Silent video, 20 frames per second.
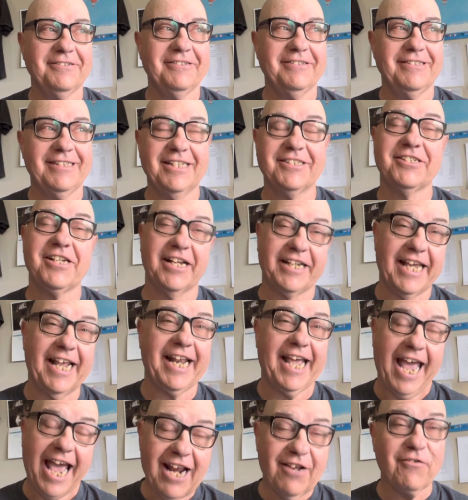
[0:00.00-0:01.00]
Let's not get
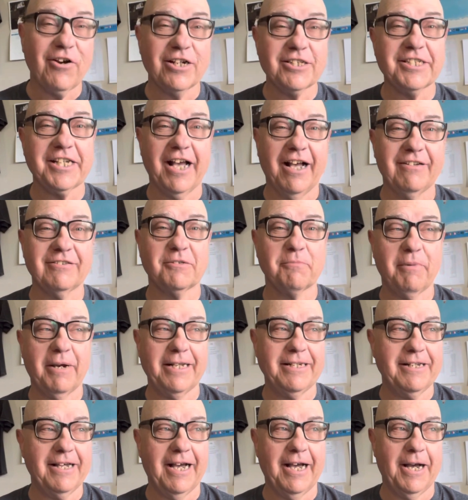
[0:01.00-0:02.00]
ahead of ourselves,
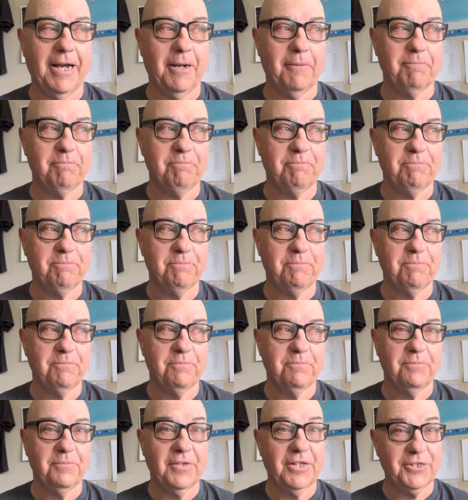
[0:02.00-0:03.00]
but um,
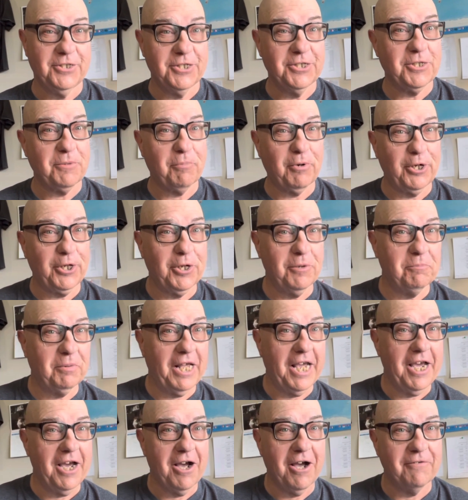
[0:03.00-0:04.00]
this is a pretty good
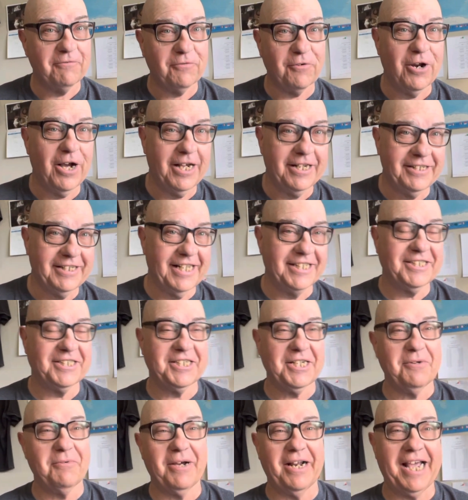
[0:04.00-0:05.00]
playoff run. Let's
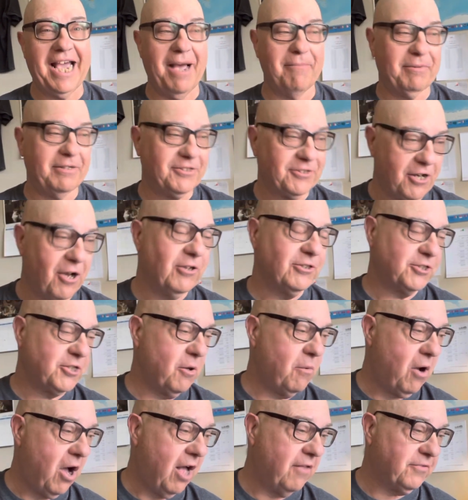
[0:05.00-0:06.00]
see what happens.
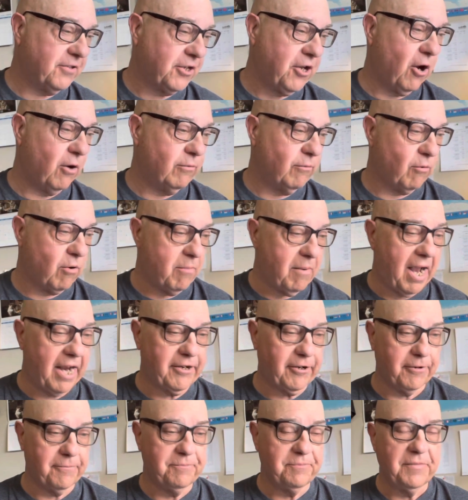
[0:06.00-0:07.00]
Also on the go,
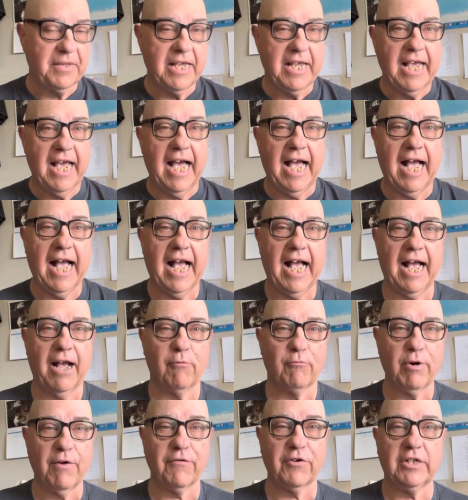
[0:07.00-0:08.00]
reminder. Uh,
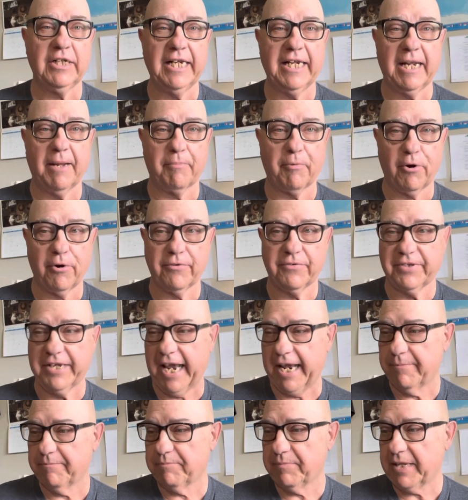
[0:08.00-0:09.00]
River Cleanup Earth
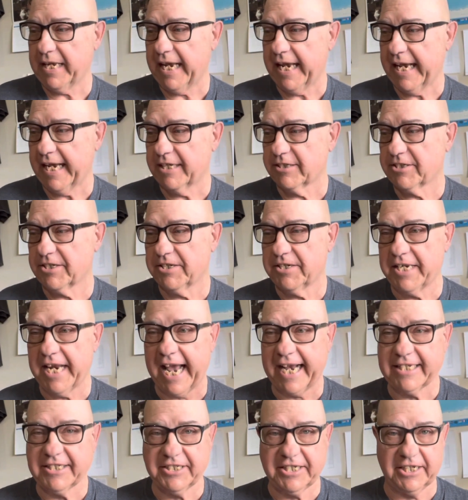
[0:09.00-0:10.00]
Day is
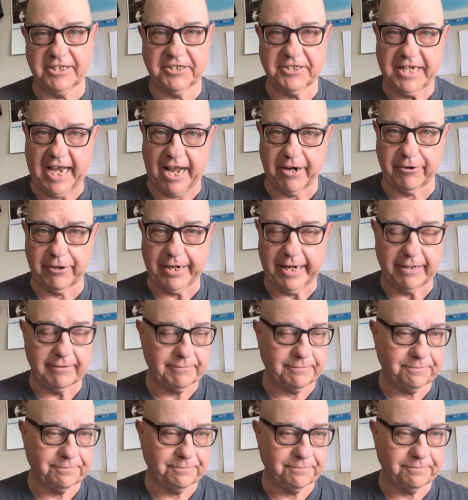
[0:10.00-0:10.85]
next Saturday.